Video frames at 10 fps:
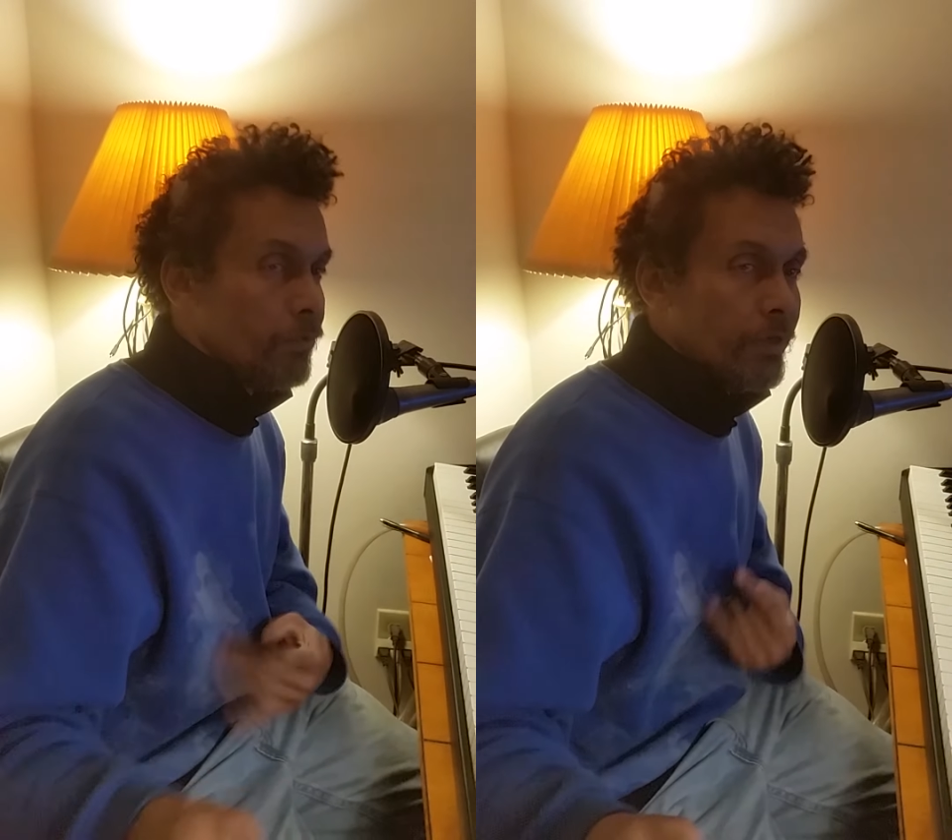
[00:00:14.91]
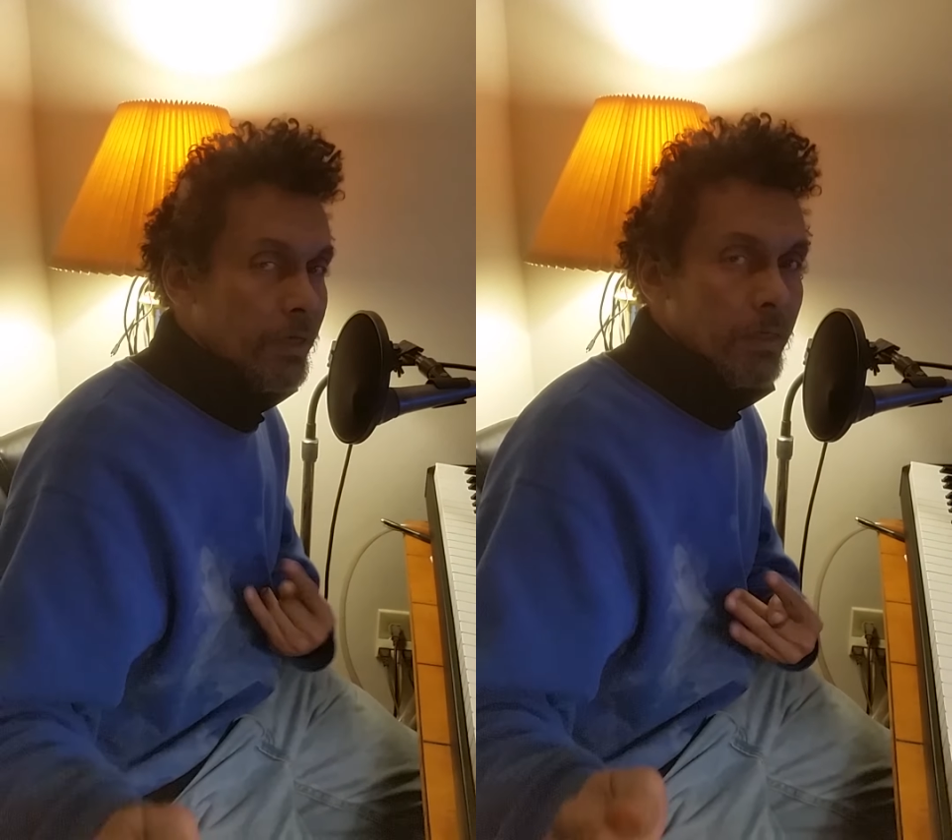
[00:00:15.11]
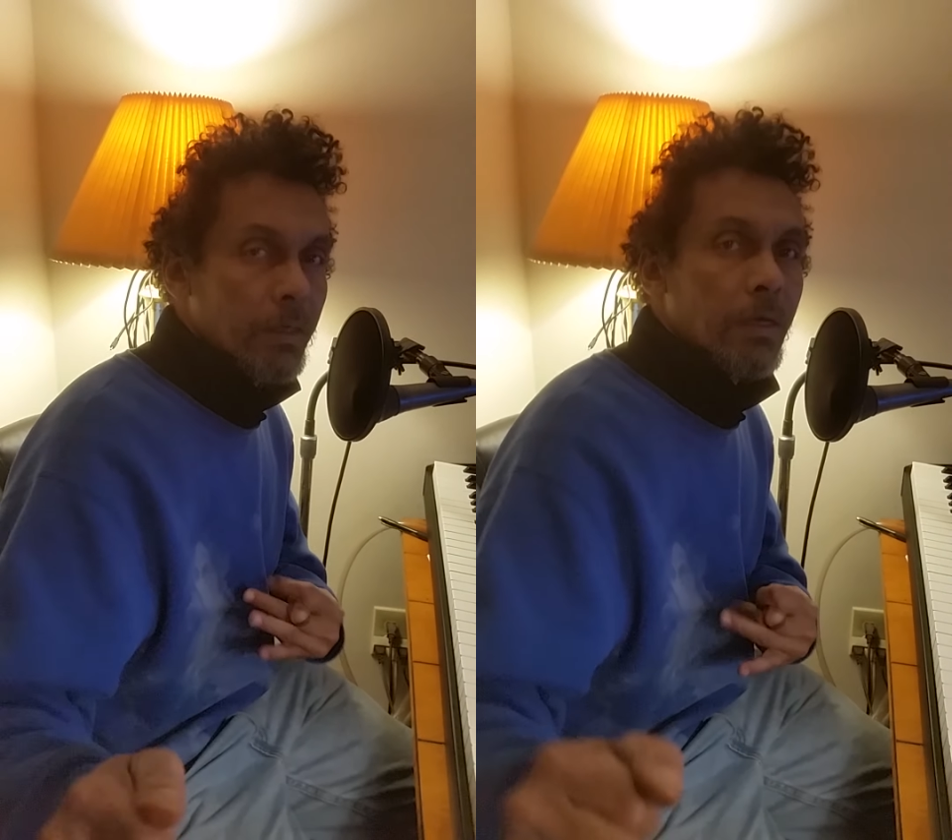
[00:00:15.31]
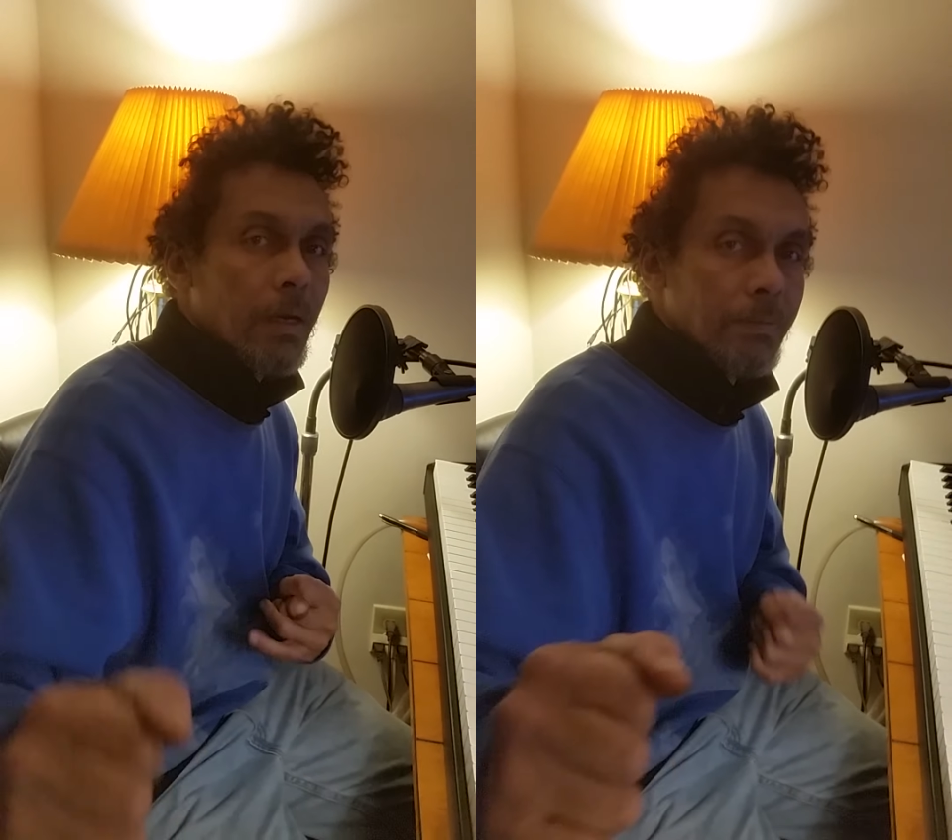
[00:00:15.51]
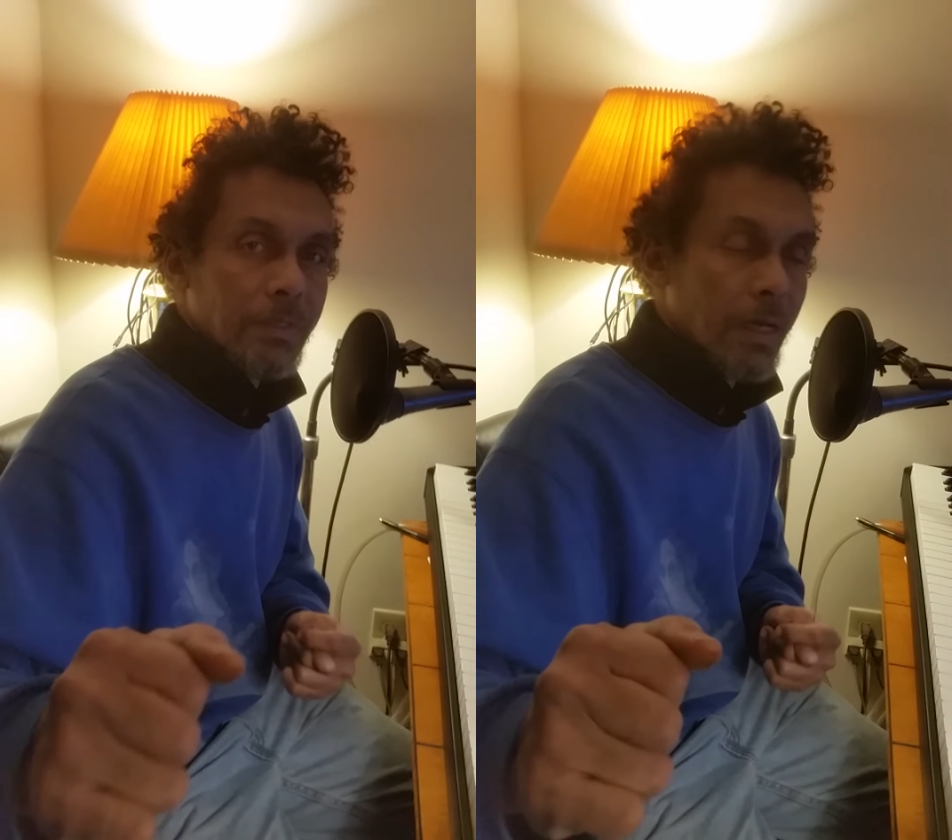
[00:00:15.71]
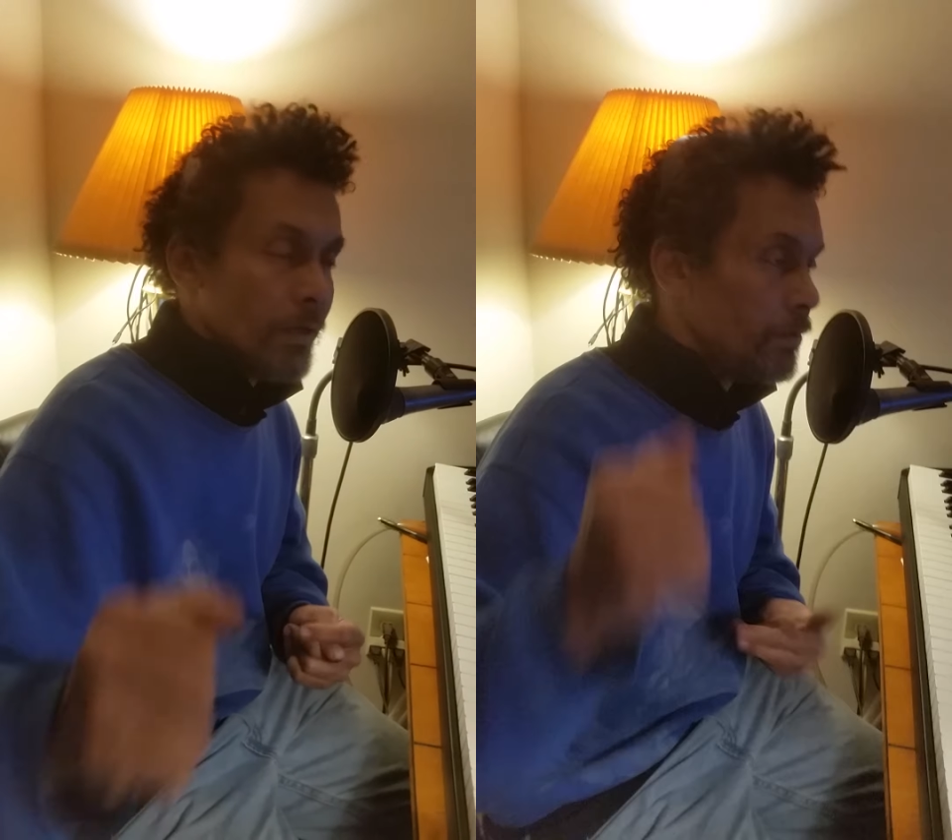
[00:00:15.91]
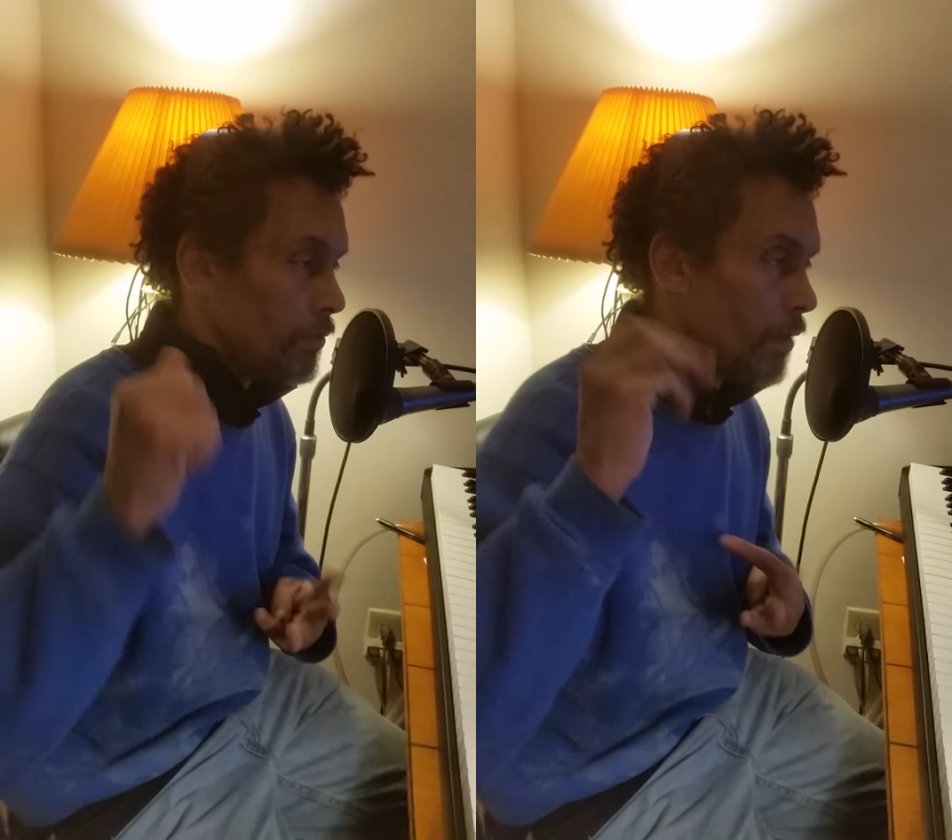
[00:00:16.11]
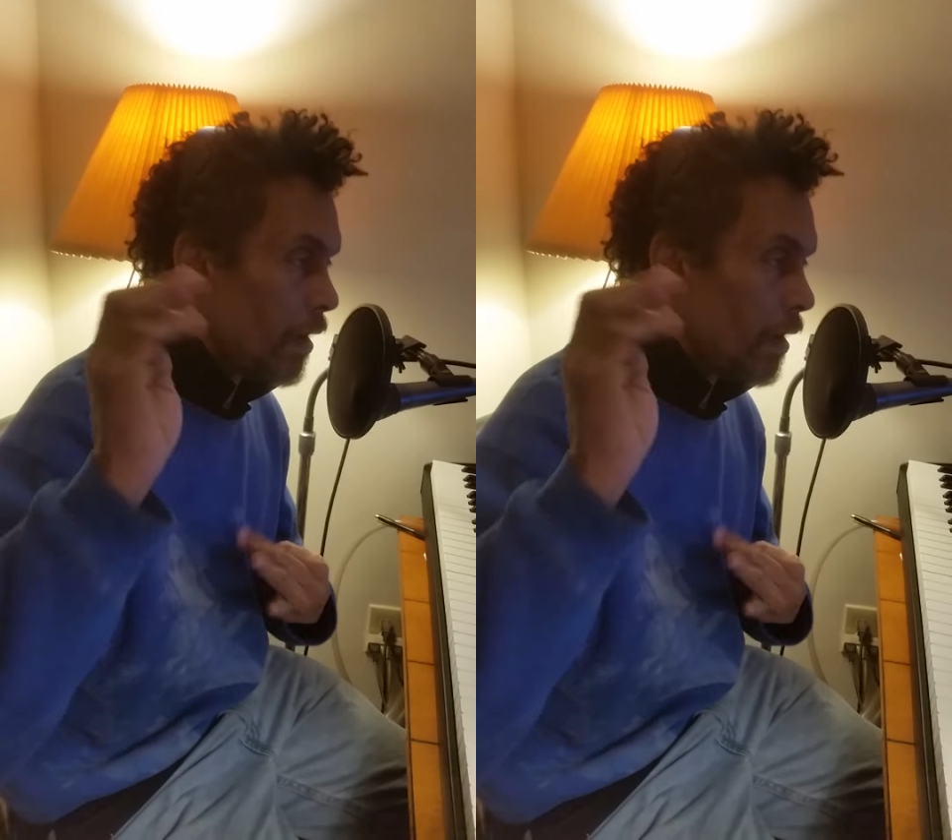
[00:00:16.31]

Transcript: thing comes down to